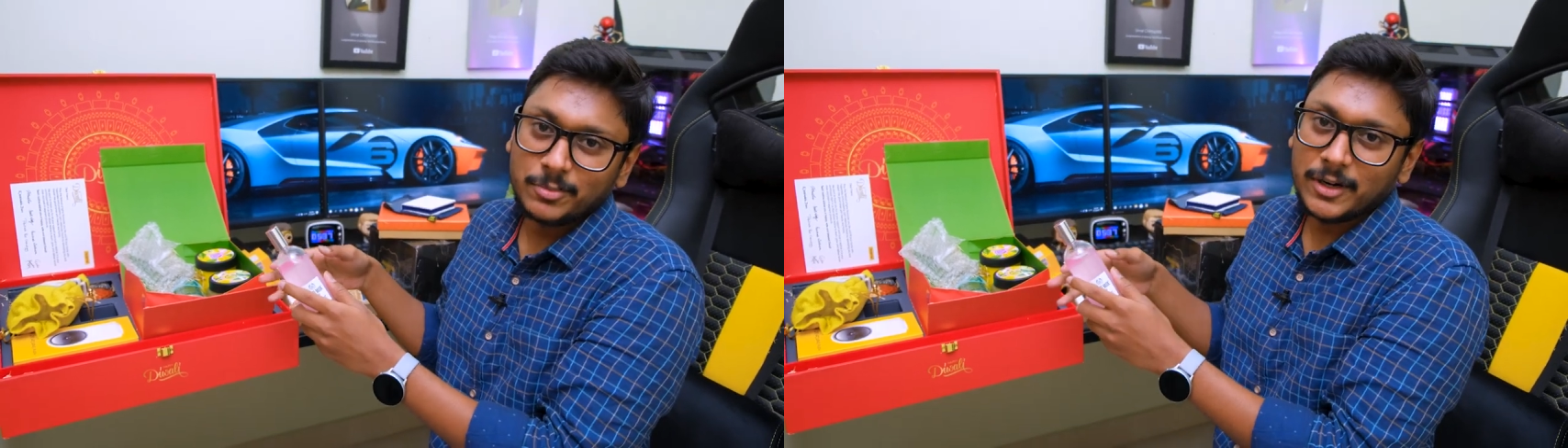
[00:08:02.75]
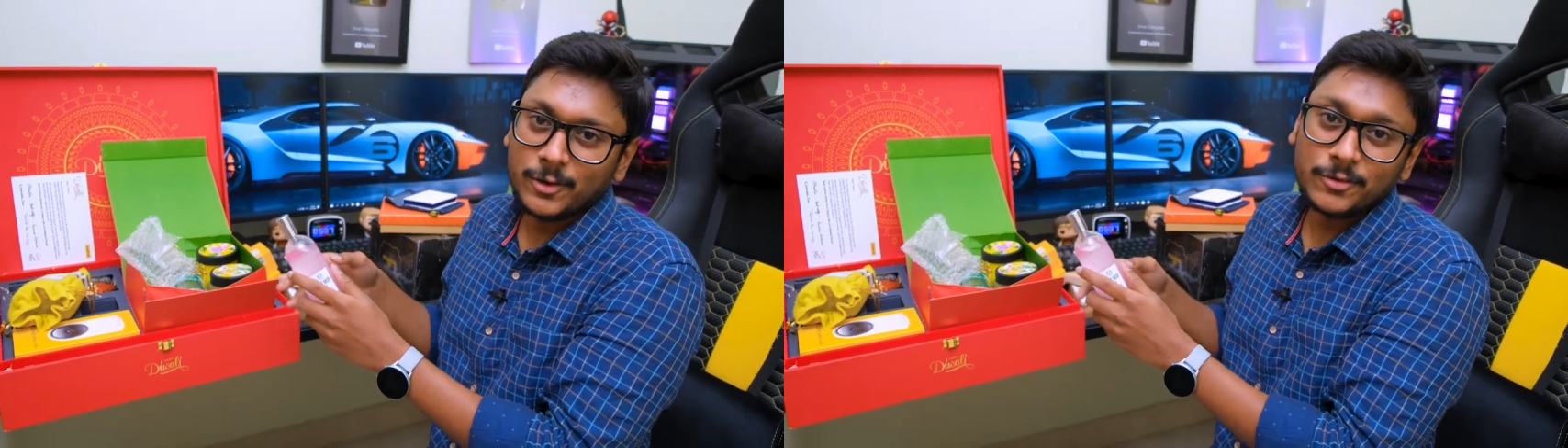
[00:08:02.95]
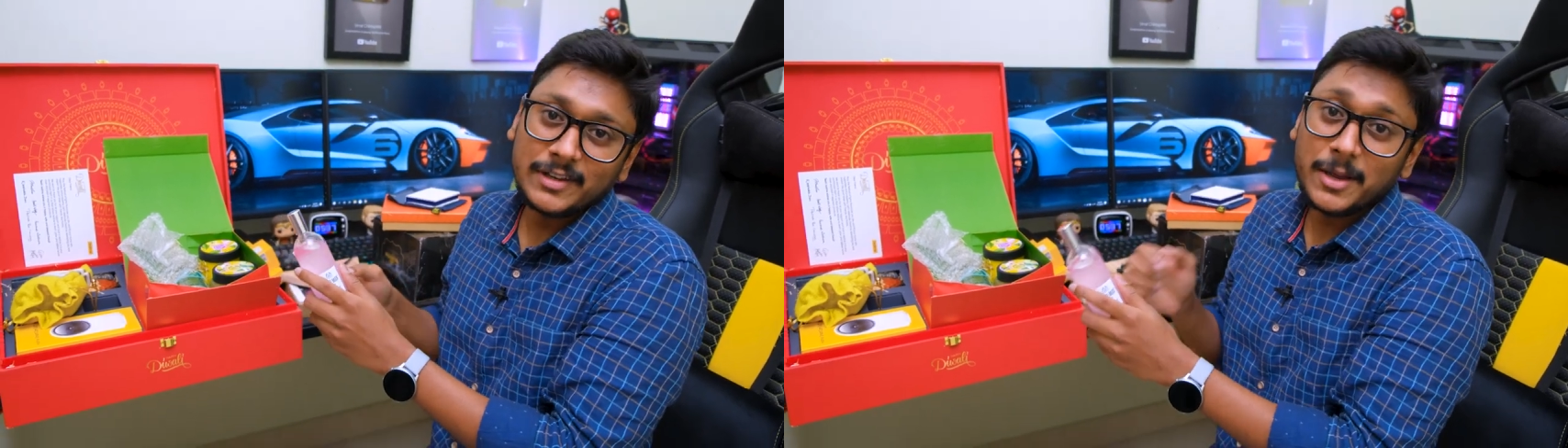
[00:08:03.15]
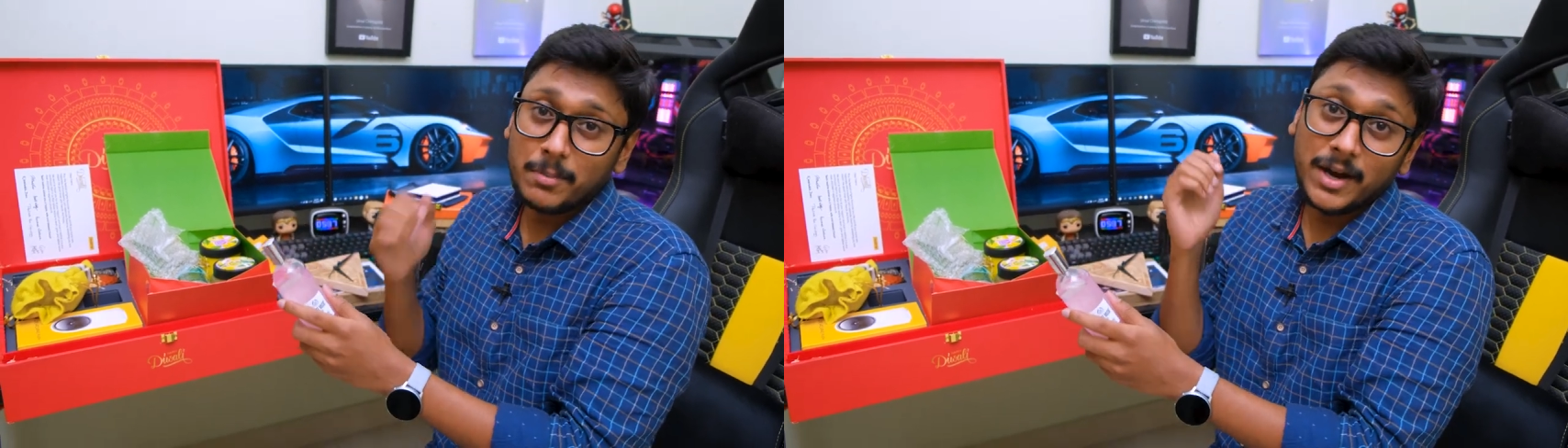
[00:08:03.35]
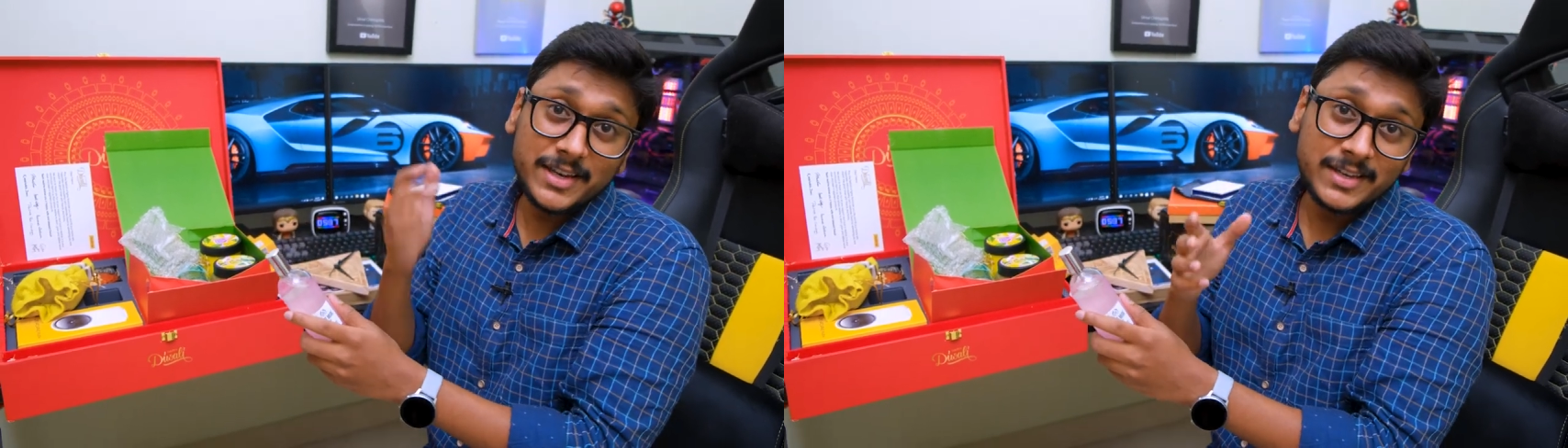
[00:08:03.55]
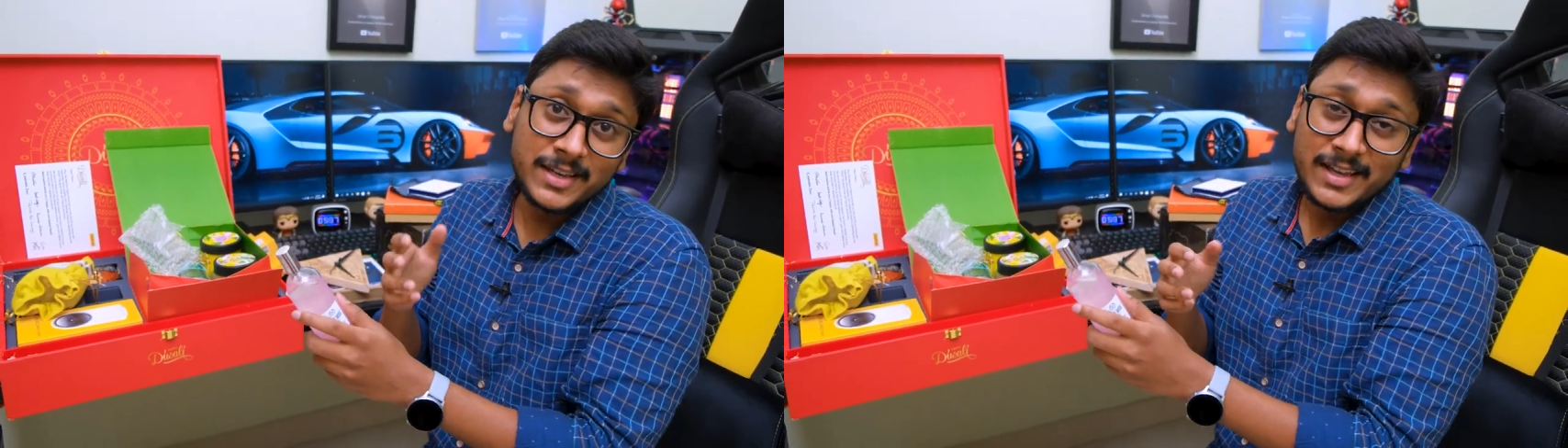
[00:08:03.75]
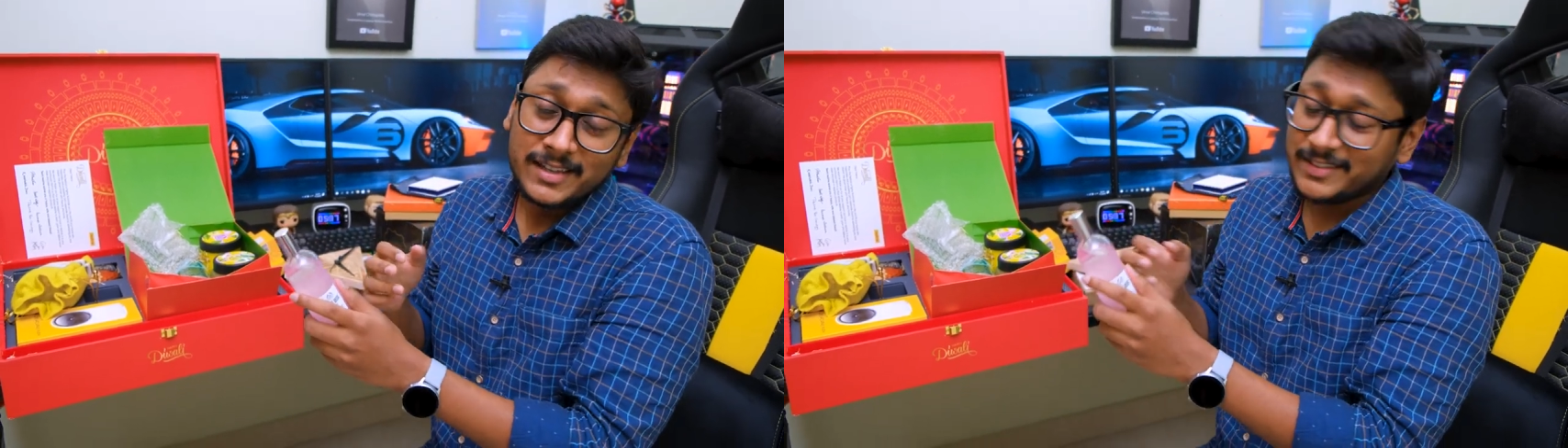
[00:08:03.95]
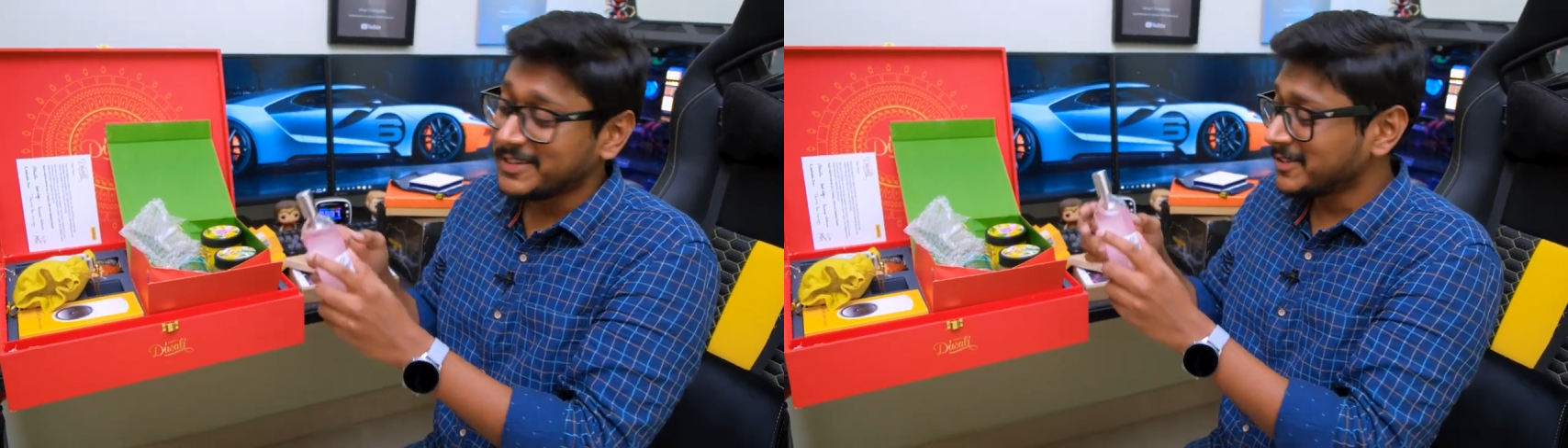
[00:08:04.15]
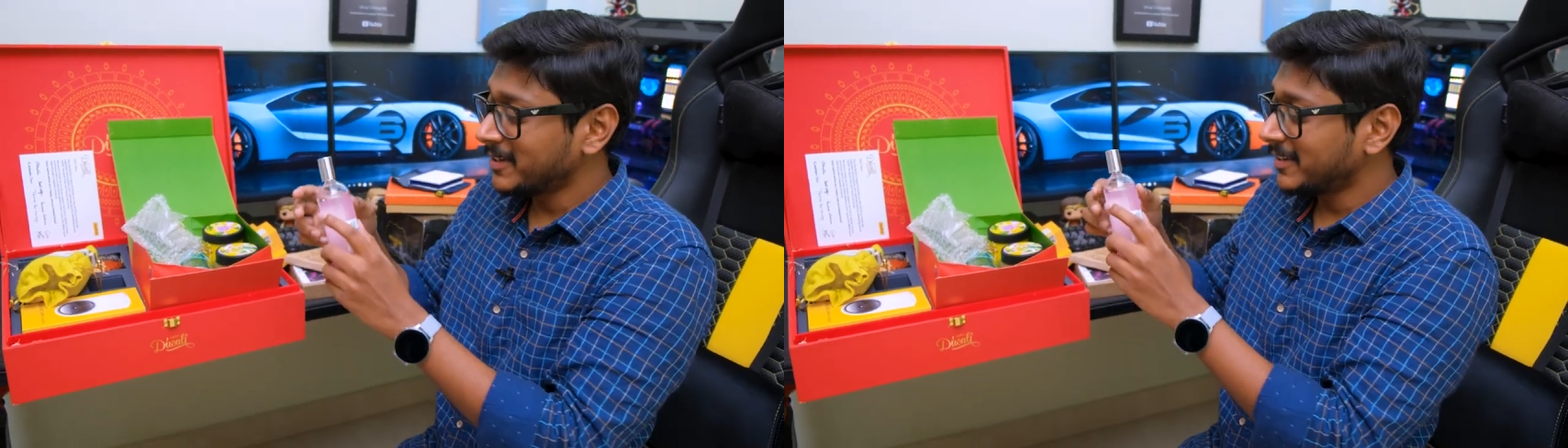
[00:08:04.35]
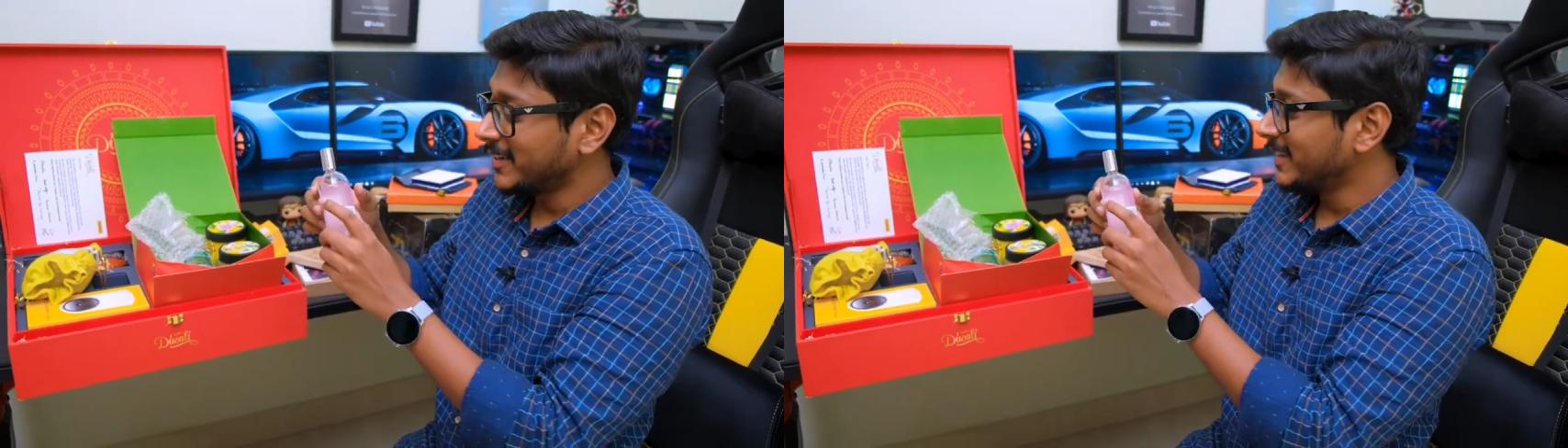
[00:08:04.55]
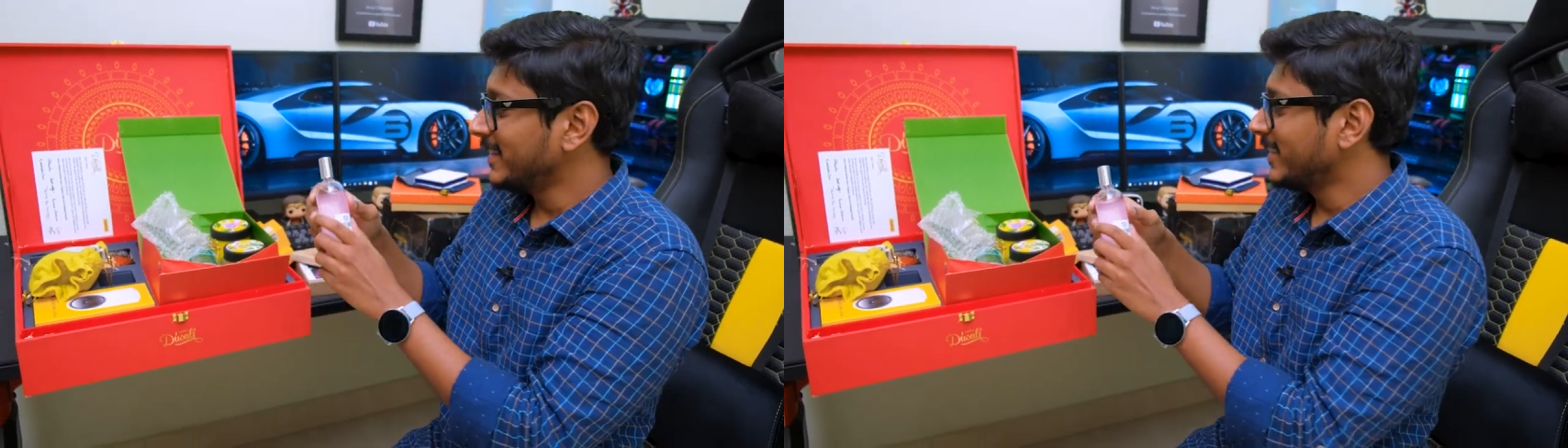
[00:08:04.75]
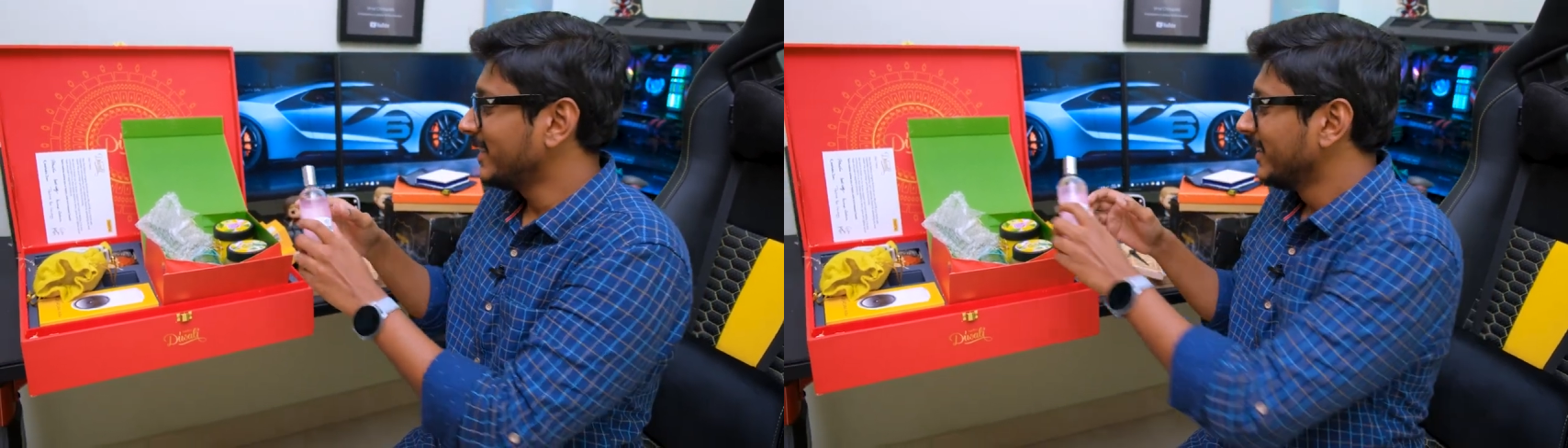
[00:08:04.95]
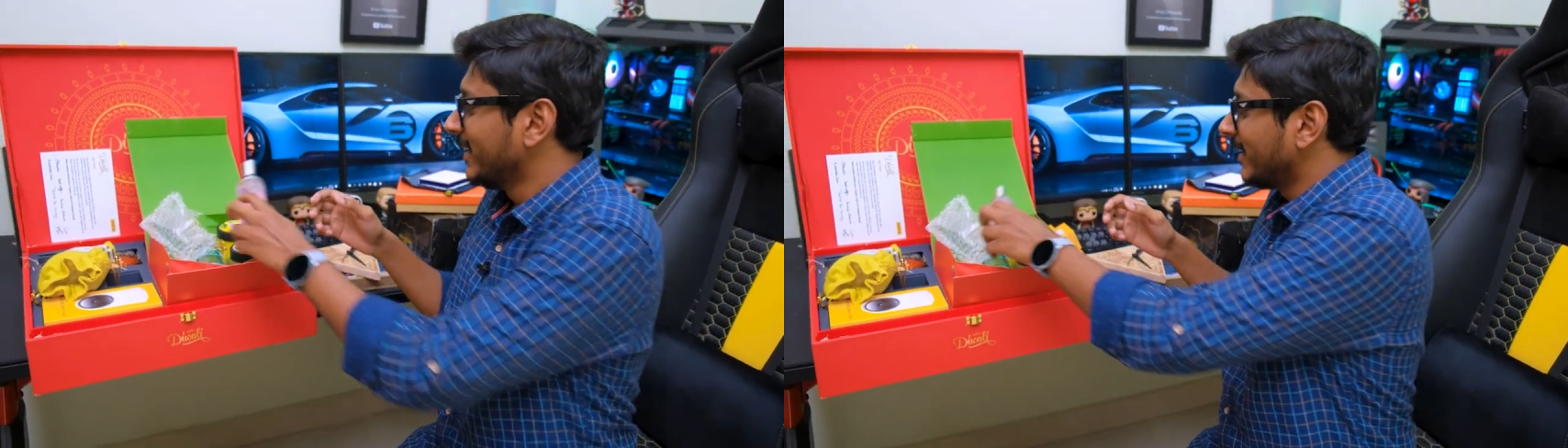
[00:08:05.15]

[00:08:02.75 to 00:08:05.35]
but looks like my sister really